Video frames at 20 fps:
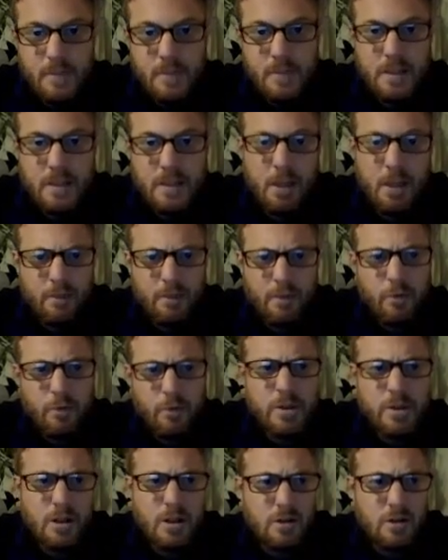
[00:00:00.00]
Now before we
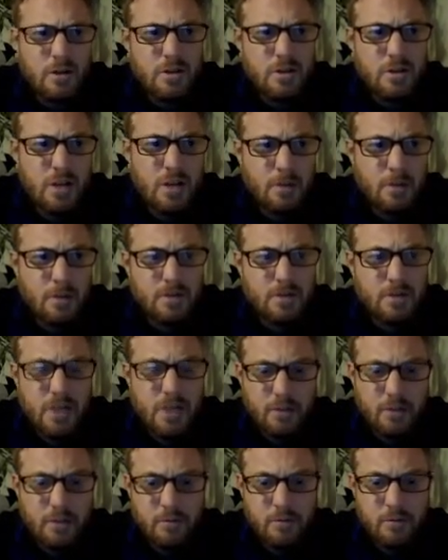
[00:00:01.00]
start, just a couple of
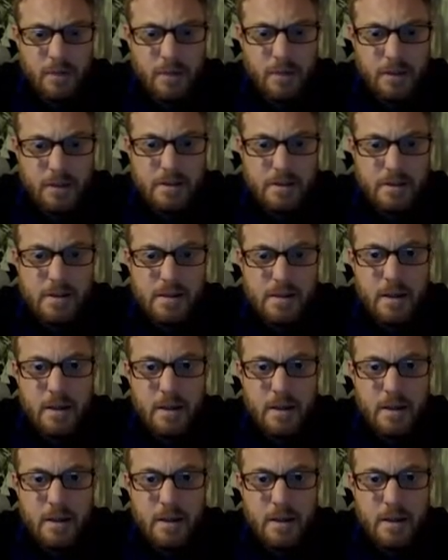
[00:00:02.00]
gentle reminders.